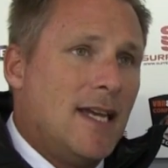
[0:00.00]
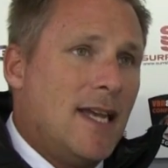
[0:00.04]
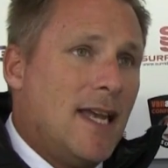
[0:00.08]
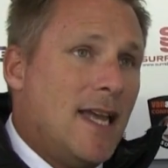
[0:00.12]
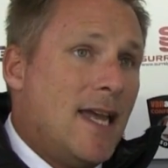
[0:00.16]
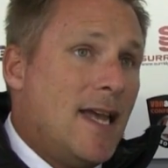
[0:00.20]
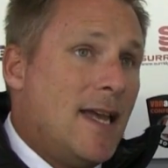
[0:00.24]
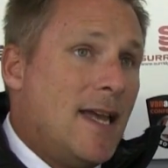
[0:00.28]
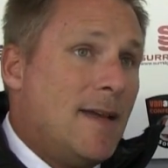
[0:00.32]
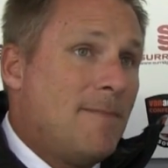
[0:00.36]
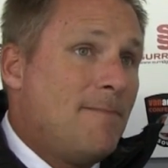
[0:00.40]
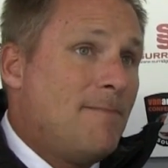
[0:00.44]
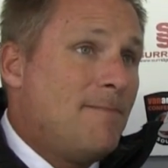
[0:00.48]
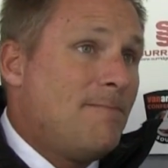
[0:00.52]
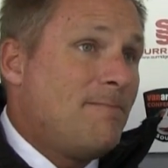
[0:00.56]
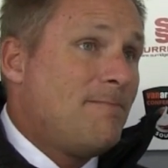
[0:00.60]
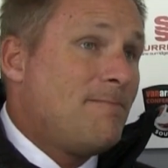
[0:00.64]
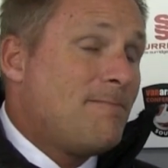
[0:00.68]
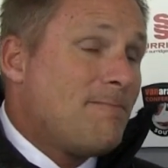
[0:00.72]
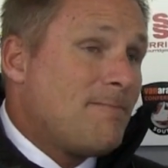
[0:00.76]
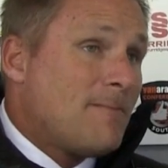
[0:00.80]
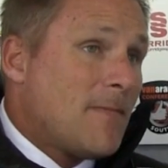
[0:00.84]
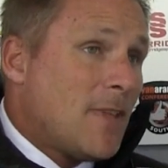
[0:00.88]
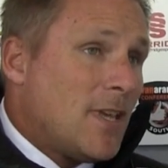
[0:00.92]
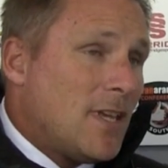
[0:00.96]

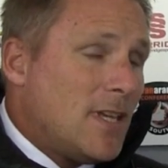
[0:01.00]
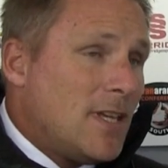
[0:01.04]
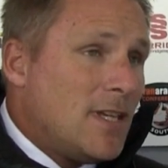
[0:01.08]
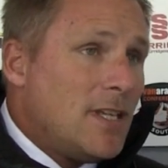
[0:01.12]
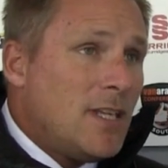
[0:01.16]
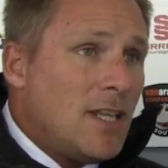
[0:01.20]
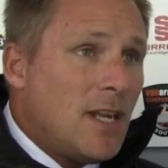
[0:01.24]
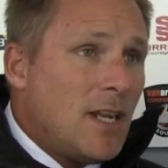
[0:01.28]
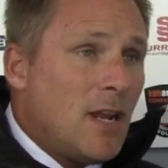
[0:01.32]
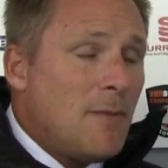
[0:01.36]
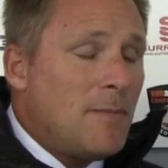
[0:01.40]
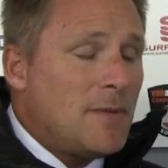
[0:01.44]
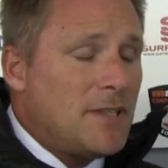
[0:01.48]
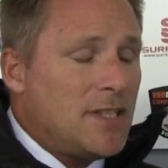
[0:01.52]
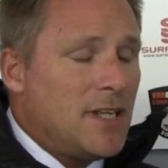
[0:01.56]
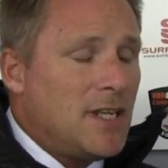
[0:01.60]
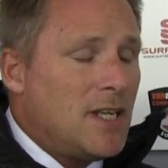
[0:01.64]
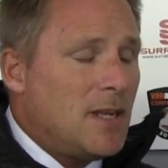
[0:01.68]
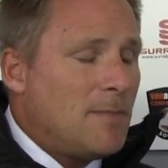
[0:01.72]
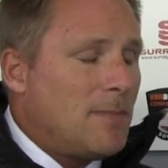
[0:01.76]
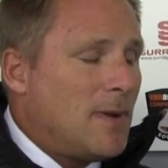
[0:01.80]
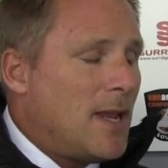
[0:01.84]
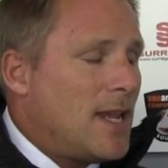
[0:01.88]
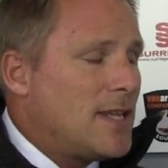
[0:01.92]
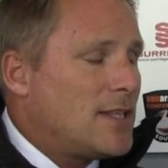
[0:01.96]
You know, but
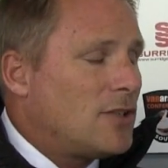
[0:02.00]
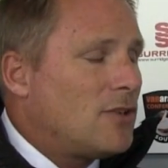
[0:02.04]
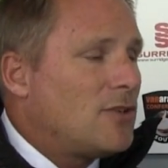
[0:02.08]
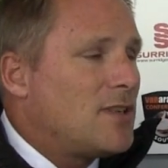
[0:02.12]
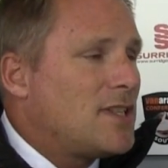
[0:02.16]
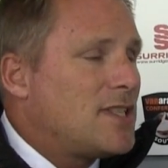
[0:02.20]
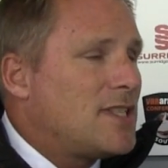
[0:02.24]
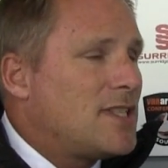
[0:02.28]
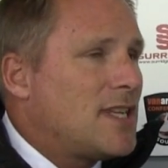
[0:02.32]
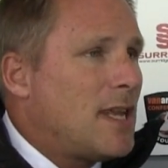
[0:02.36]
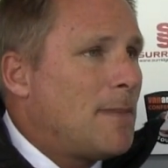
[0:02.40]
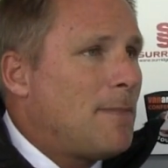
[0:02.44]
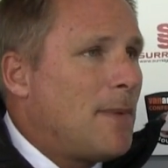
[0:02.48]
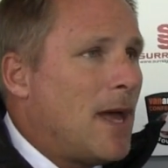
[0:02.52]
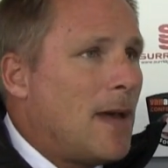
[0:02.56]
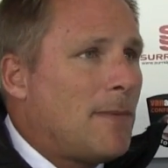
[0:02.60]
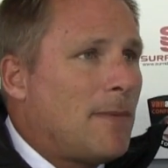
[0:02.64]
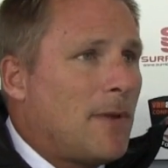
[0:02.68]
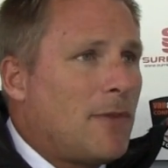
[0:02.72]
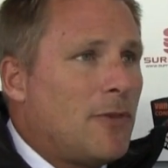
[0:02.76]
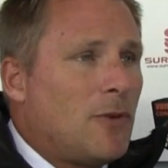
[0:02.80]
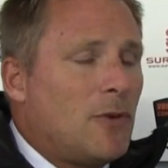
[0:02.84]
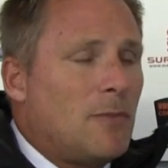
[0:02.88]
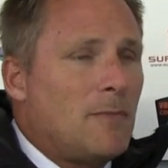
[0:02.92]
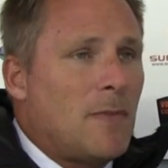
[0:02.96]
senior players have got to step
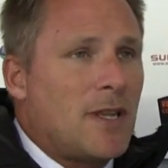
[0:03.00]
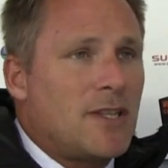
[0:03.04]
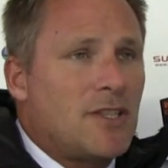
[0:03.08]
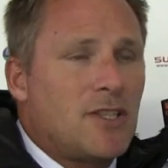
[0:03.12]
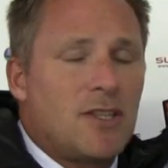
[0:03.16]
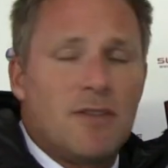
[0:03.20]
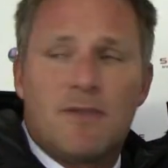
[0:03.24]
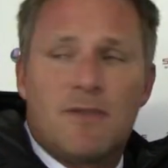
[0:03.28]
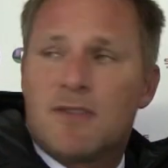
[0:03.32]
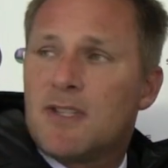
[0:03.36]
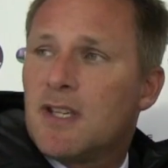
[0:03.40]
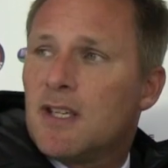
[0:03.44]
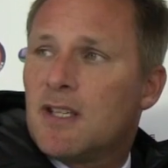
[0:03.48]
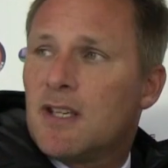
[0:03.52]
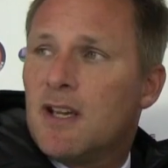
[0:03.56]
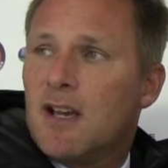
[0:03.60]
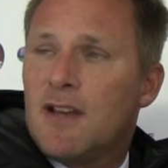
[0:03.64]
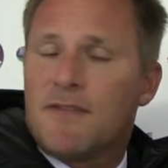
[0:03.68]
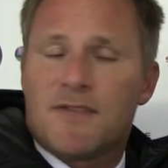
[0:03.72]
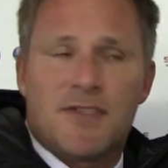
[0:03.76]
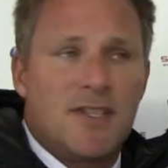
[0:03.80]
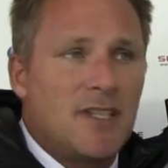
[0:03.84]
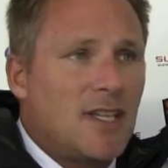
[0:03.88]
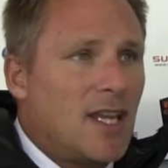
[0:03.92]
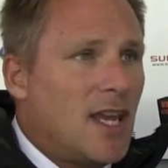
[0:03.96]
up. I thought my two
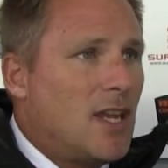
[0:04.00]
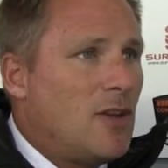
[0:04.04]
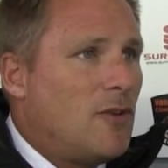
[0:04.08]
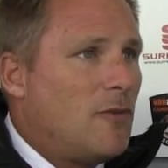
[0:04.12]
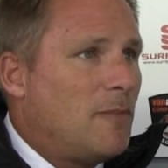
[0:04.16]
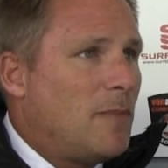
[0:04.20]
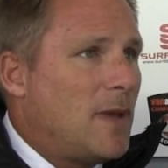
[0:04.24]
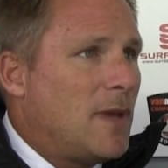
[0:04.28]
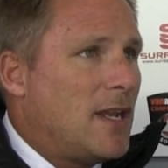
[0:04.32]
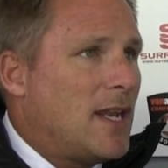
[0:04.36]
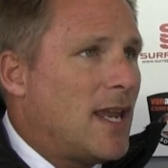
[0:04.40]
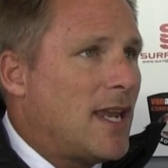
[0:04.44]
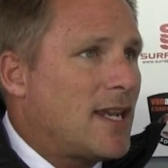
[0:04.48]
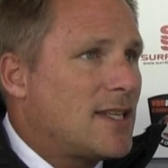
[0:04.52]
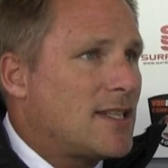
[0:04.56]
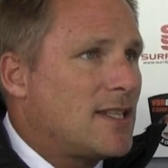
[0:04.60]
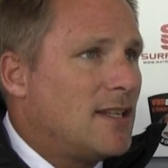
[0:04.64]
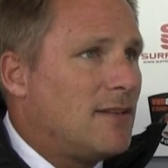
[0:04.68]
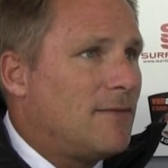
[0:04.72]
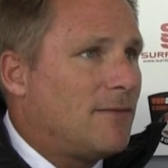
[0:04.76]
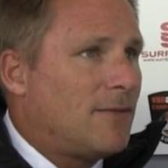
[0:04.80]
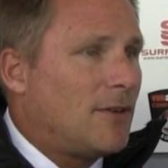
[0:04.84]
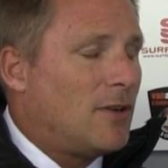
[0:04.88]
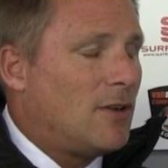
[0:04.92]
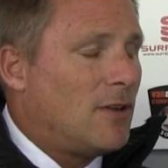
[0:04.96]
centre-halves today have been
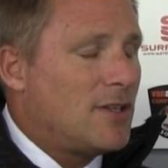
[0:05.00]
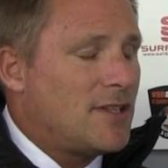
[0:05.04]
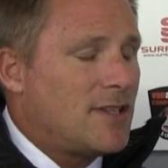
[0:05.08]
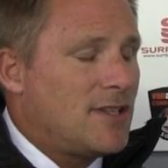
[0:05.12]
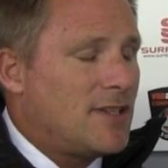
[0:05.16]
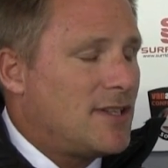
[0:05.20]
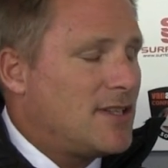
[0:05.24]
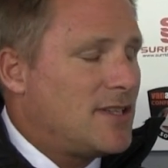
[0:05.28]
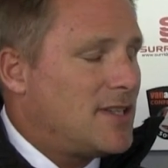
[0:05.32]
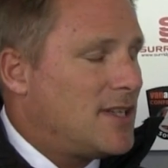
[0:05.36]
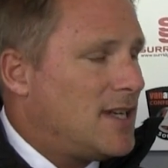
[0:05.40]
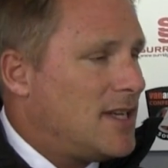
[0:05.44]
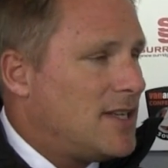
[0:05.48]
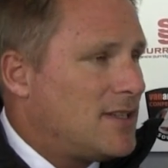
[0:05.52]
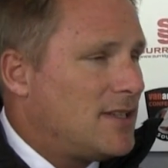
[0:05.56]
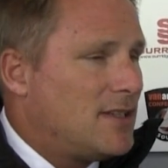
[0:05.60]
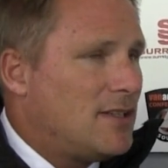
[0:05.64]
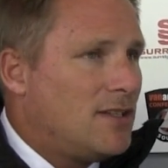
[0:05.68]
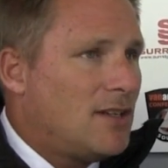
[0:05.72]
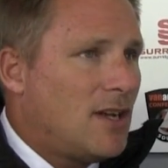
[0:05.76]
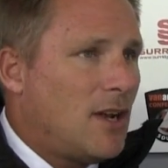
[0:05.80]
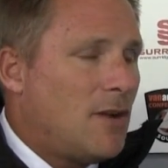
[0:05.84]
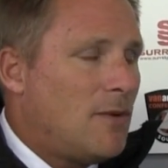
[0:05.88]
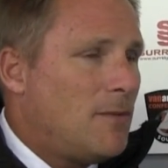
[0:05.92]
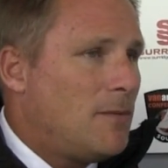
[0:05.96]
excellent for lots of the
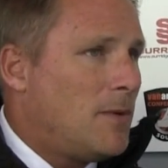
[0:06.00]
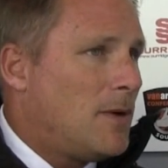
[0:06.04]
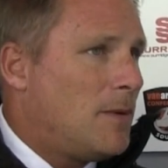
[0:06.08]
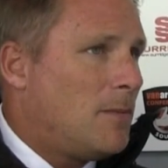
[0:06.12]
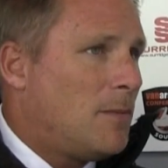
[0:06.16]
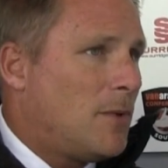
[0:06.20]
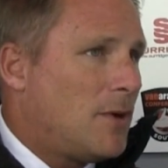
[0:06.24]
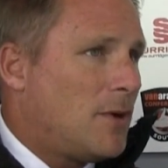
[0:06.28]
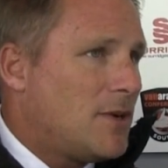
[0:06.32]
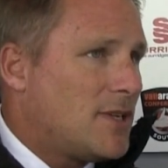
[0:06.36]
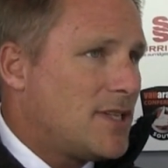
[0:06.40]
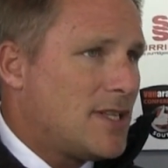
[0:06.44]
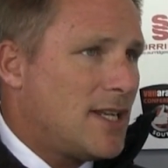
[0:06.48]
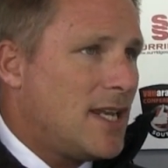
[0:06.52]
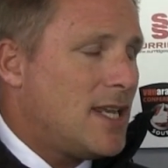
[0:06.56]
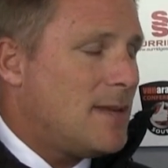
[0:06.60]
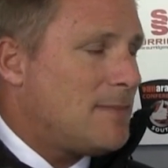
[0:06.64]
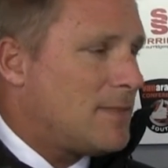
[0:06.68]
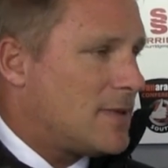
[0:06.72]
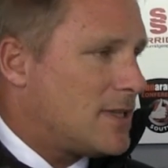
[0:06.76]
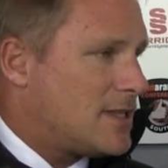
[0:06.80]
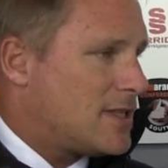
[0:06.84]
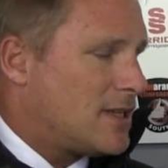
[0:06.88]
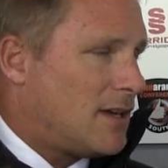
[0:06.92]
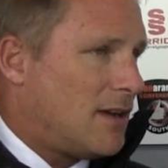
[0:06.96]
season. You know, we're
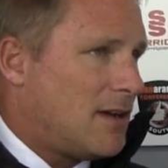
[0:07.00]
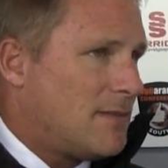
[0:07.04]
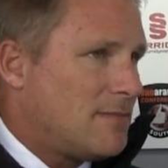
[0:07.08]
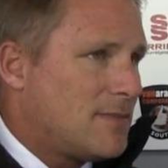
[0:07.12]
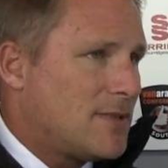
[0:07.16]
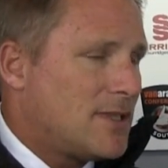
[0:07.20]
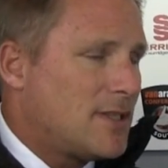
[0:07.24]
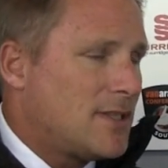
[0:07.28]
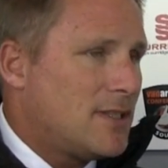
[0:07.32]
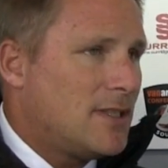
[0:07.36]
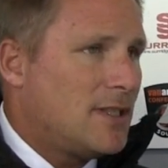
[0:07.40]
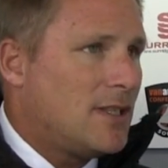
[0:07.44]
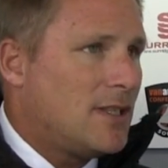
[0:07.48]
asleep at times.